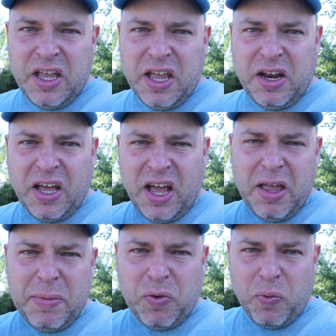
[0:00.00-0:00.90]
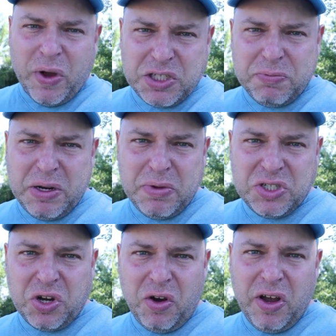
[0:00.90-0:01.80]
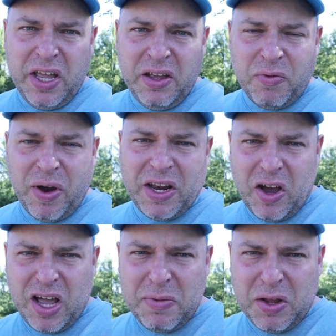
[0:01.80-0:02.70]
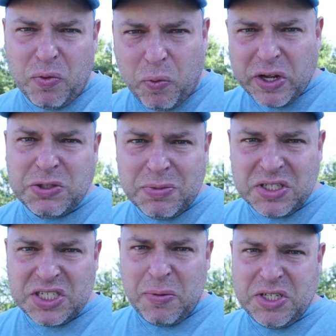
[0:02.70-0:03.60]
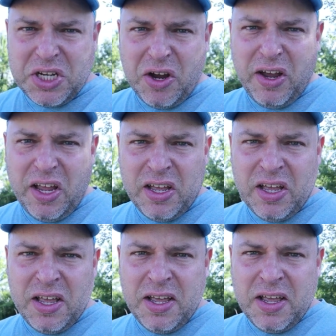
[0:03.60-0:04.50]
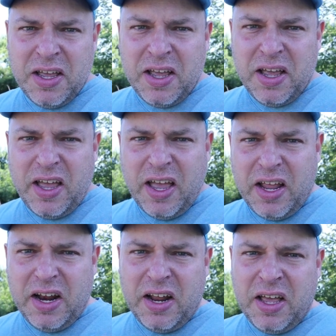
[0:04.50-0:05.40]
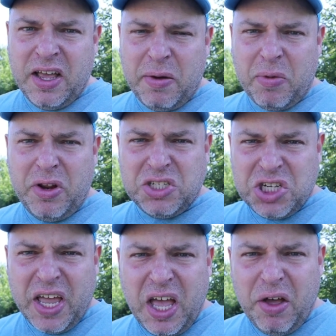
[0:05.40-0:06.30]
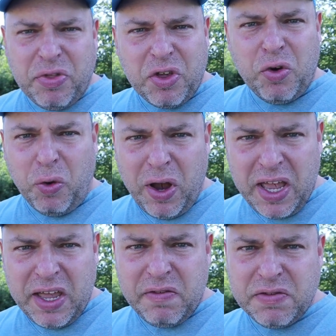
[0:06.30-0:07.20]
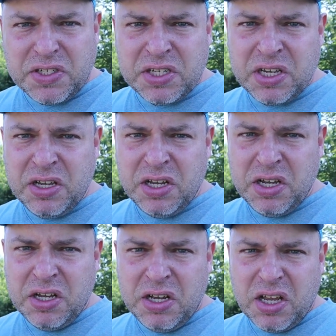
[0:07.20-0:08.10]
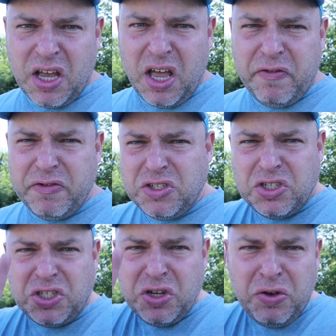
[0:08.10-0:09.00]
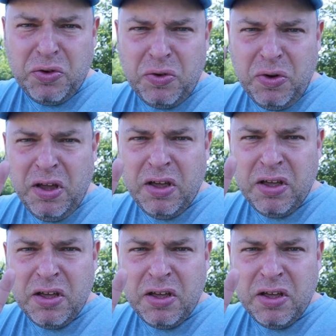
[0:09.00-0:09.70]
And I am in Richmond, Missouri. Right now I'm in Richmond Cemetery. And I'm going to check out the graves of two